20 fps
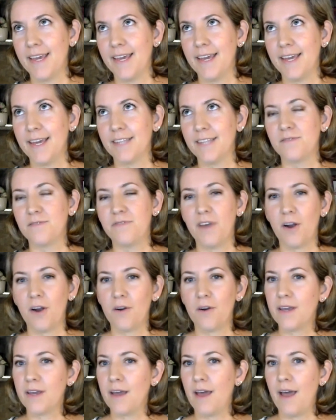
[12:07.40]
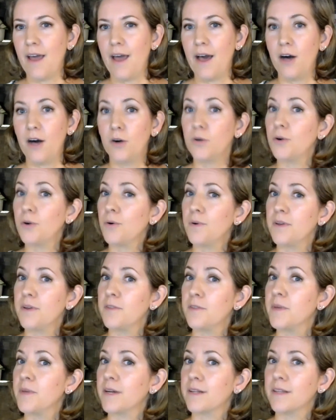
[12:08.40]
It's very
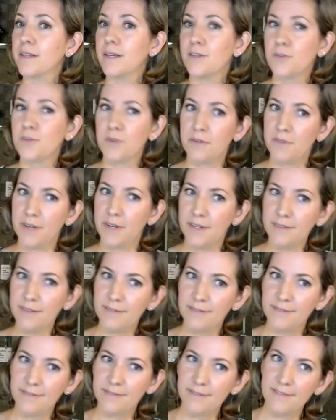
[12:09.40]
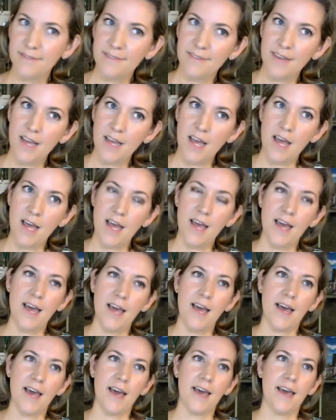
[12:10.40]
algorithmically driven.
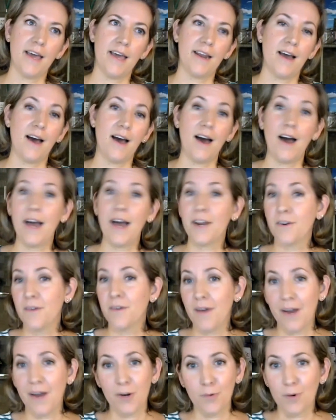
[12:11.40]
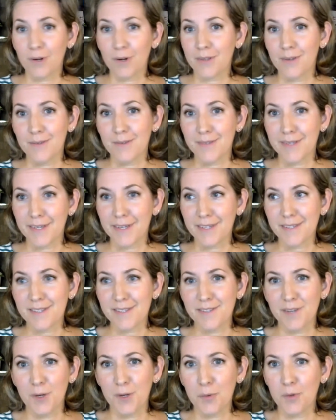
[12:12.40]
And I don't know how to work those
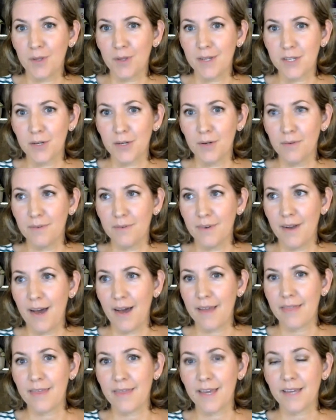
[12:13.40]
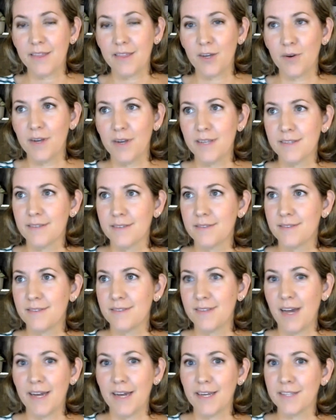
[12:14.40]
things. I really don't. I think there is a
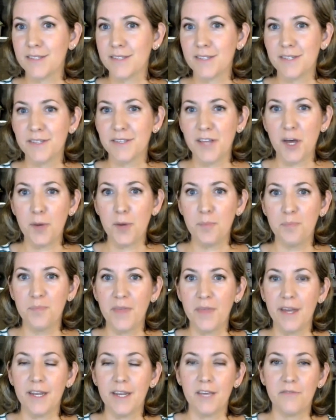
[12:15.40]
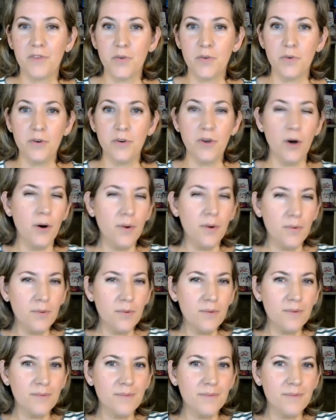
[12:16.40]
science to them that if you know